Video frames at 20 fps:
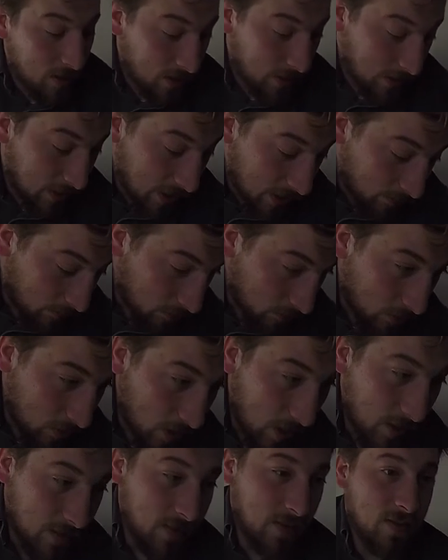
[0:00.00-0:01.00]
and came
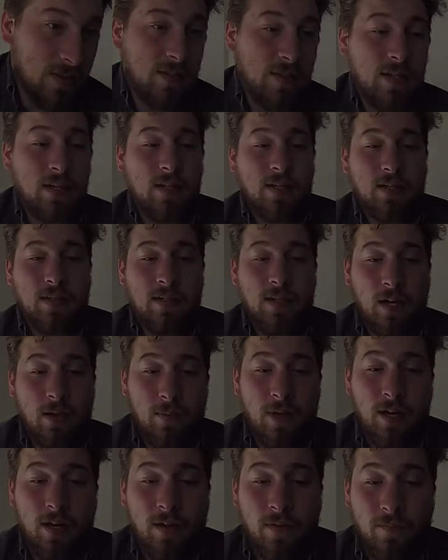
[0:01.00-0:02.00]
across the Sea to
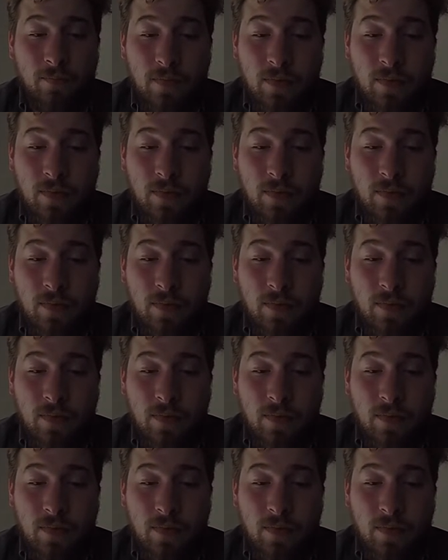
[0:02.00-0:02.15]
Summit